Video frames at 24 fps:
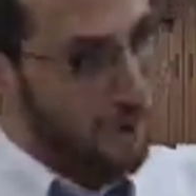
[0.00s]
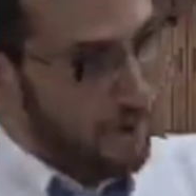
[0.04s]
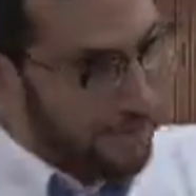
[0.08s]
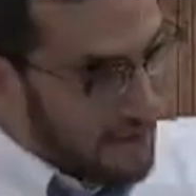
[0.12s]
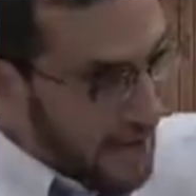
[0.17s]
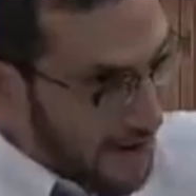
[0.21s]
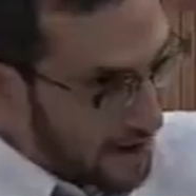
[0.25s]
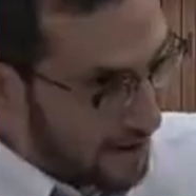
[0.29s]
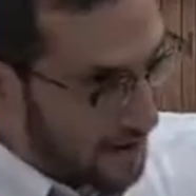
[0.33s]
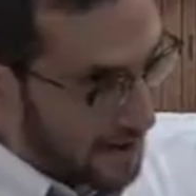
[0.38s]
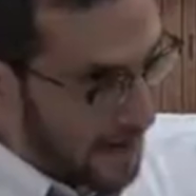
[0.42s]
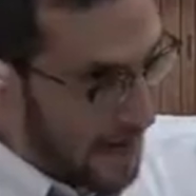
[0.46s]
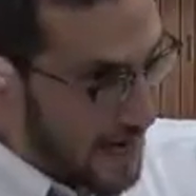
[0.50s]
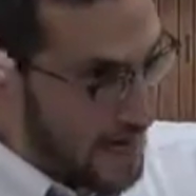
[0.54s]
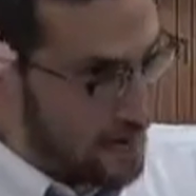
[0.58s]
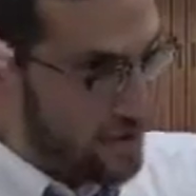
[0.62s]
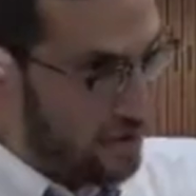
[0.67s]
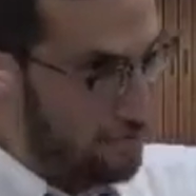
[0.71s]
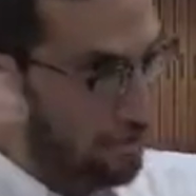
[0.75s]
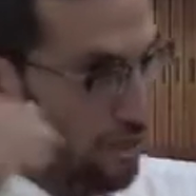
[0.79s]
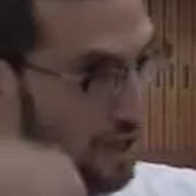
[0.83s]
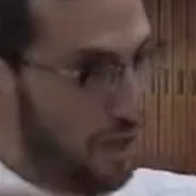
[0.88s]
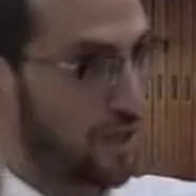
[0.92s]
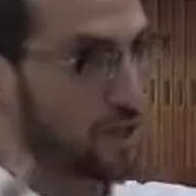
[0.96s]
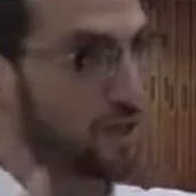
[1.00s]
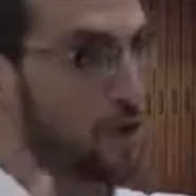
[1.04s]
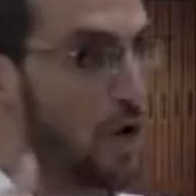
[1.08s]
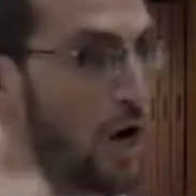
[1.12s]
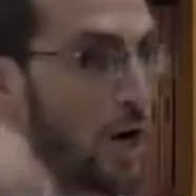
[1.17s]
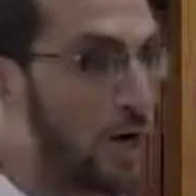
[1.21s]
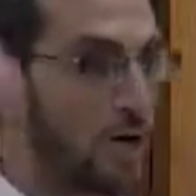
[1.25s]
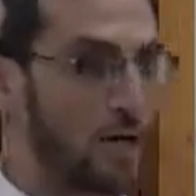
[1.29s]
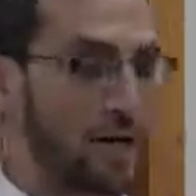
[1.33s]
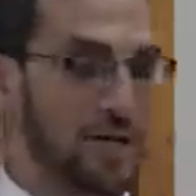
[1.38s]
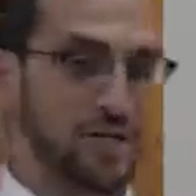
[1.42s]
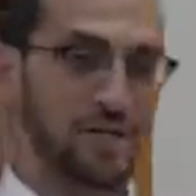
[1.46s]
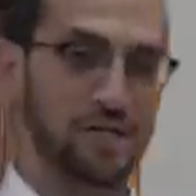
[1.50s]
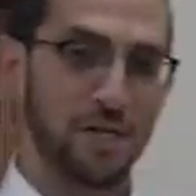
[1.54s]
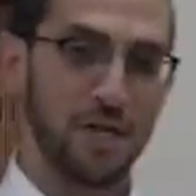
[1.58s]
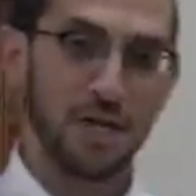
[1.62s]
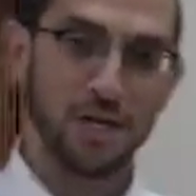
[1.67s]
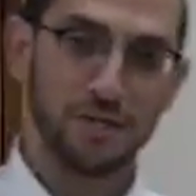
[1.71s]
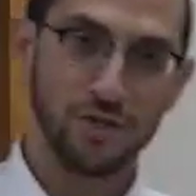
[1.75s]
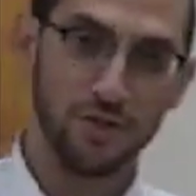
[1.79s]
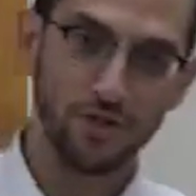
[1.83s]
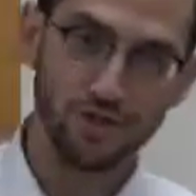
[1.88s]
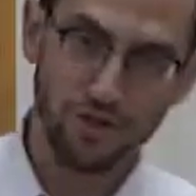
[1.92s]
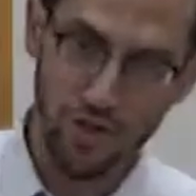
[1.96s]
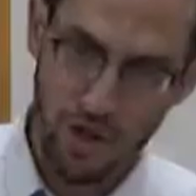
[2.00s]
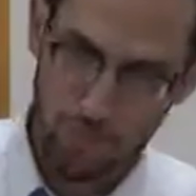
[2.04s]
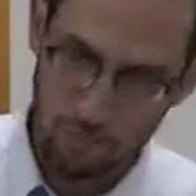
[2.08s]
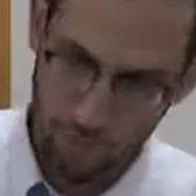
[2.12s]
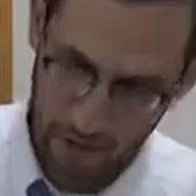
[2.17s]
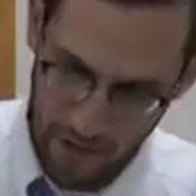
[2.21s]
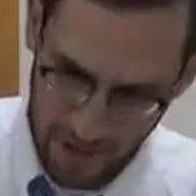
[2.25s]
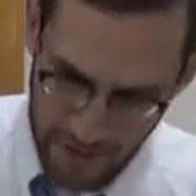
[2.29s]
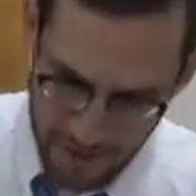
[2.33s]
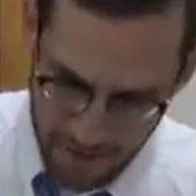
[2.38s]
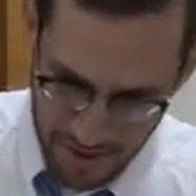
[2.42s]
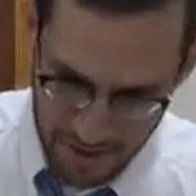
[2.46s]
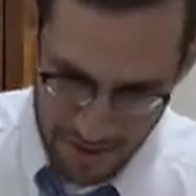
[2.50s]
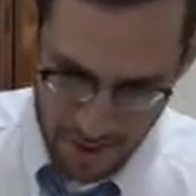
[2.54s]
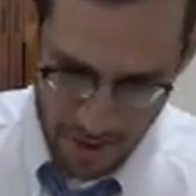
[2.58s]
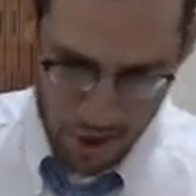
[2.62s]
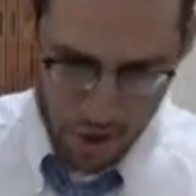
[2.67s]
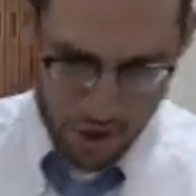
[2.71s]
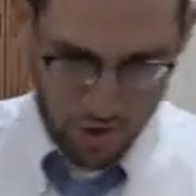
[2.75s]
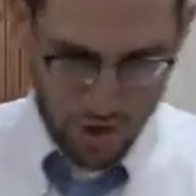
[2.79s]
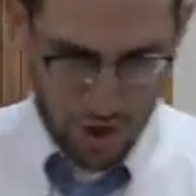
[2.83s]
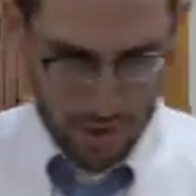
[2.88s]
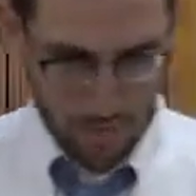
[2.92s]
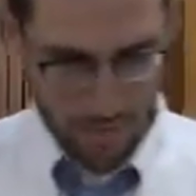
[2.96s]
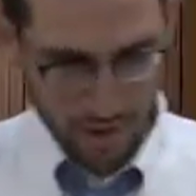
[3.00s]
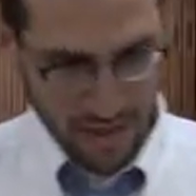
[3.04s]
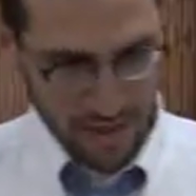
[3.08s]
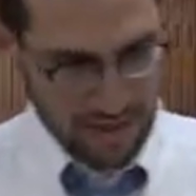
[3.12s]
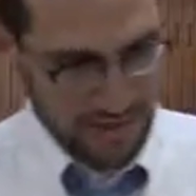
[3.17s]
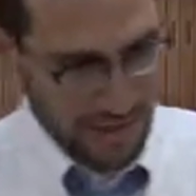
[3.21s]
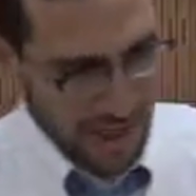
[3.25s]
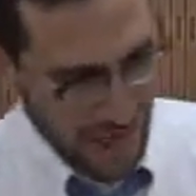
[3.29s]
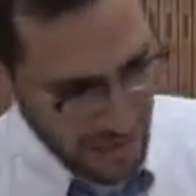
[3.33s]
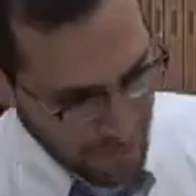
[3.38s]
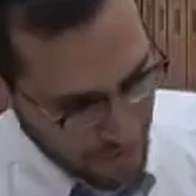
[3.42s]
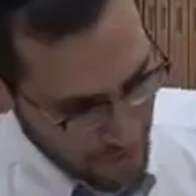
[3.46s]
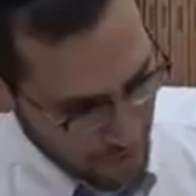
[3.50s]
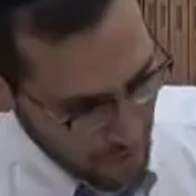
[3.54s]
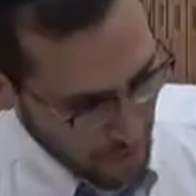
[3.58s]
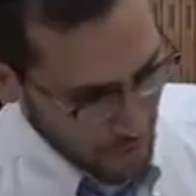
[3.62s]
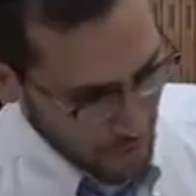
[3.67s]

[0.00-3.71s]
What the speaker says: That chait of bringing darkness, so she brings light.